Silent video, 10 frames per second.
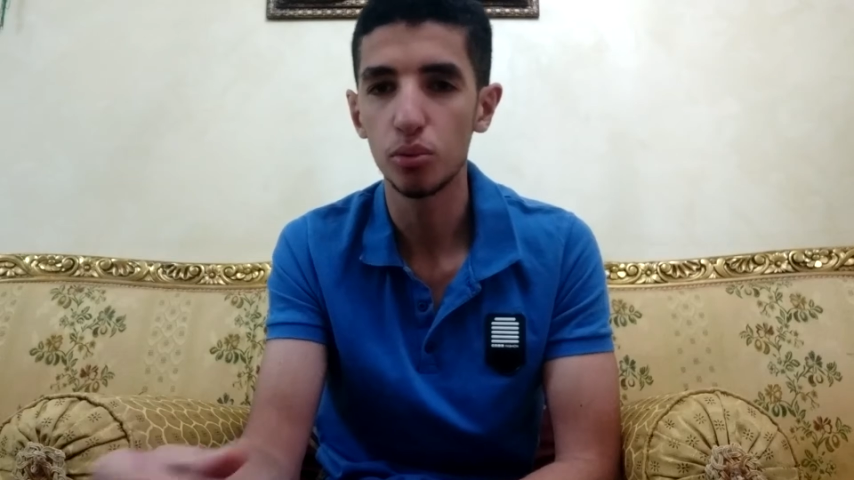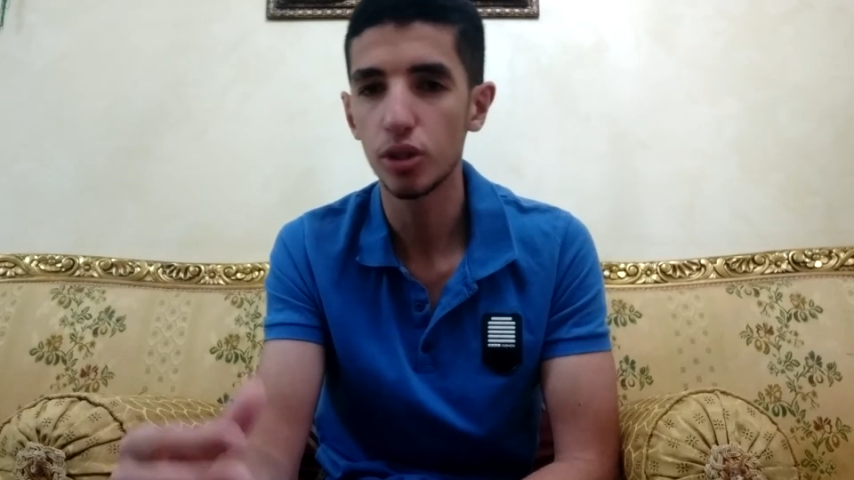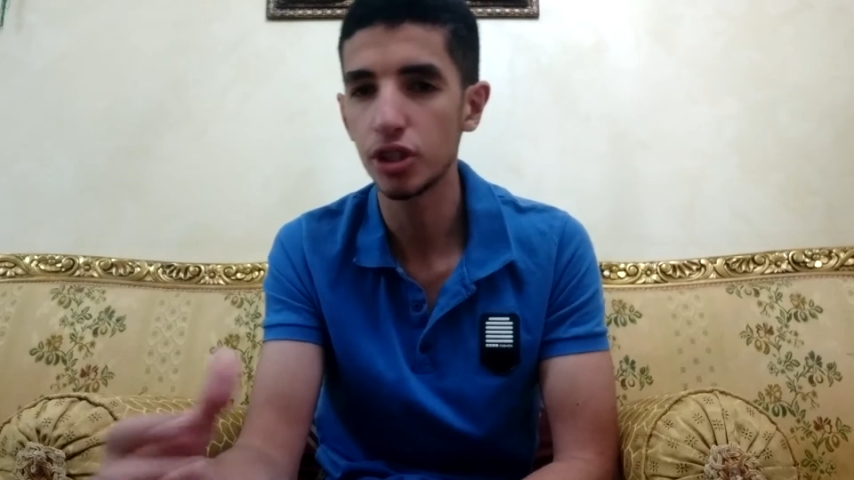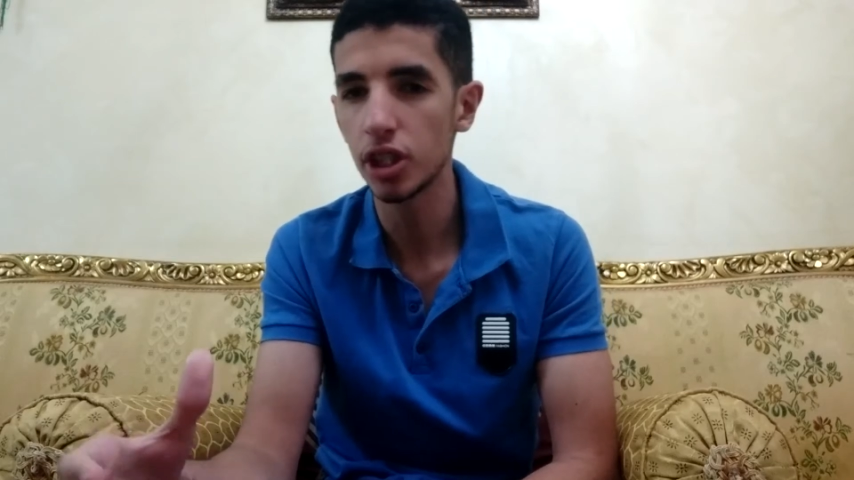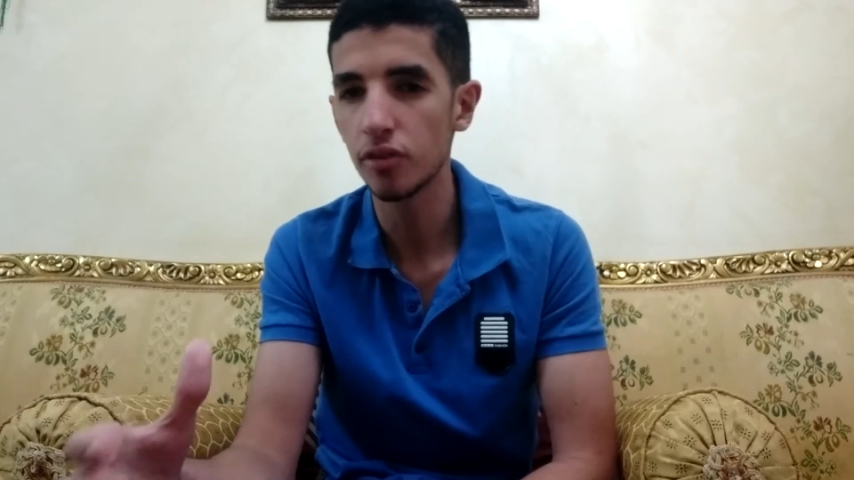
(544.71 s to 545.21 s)

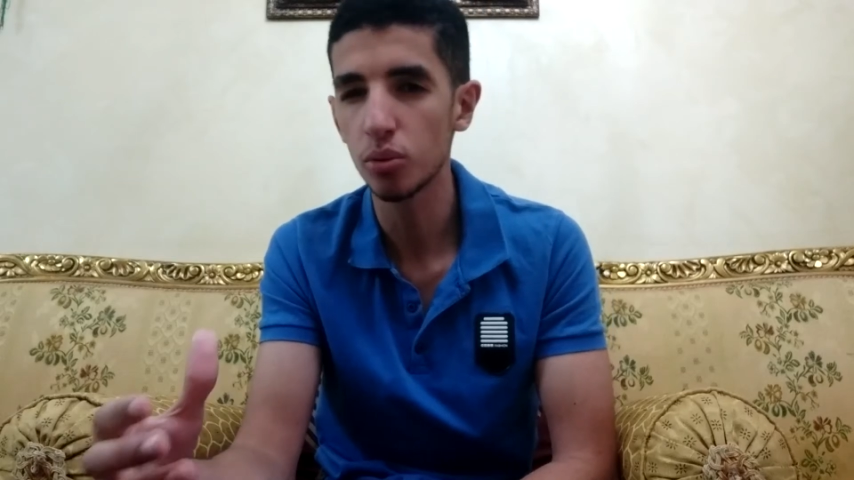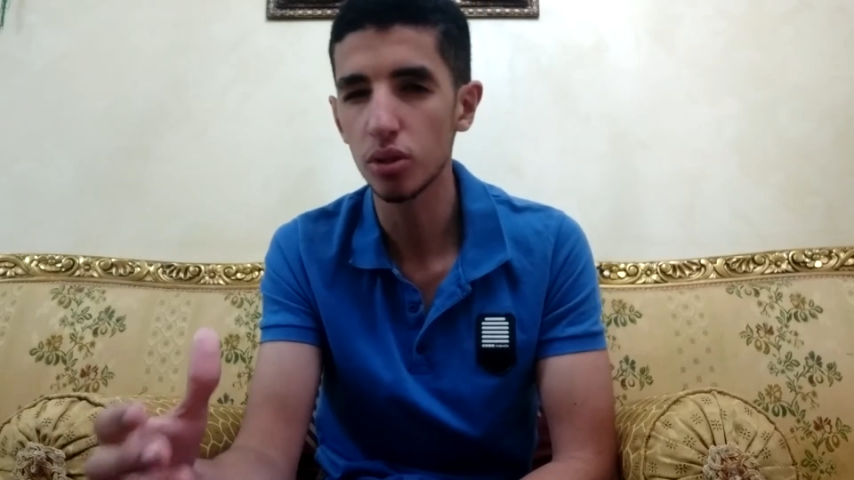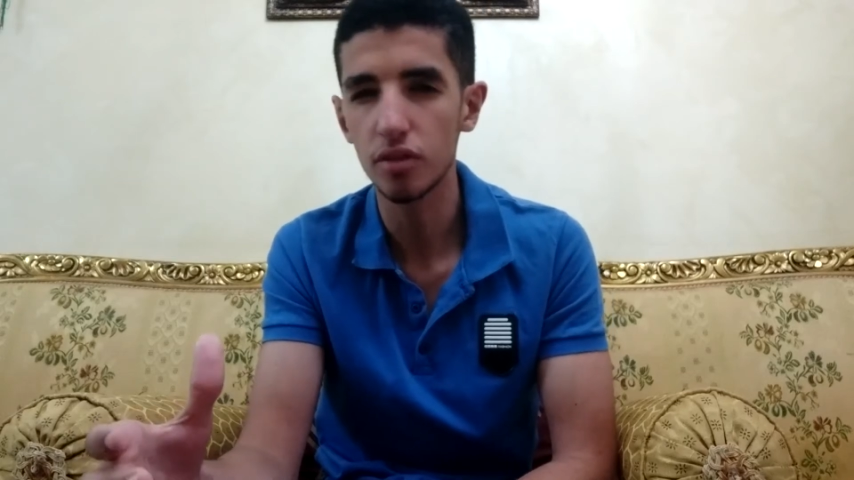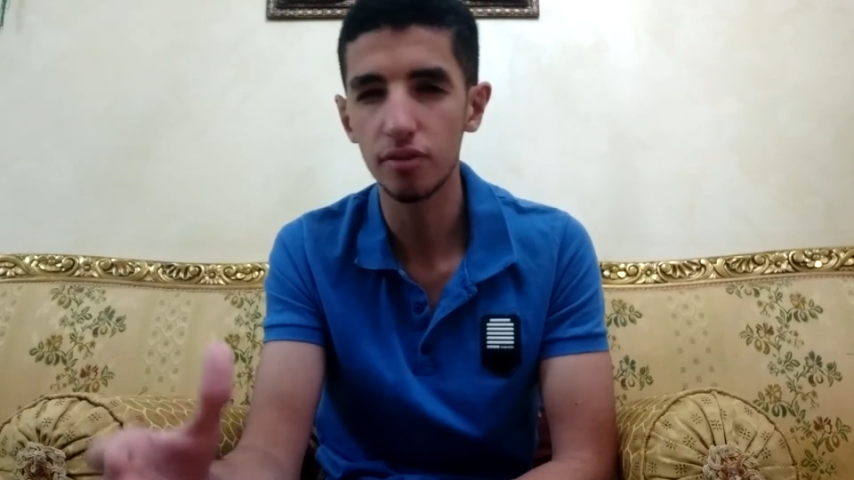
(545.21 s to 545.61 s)
when Jiren was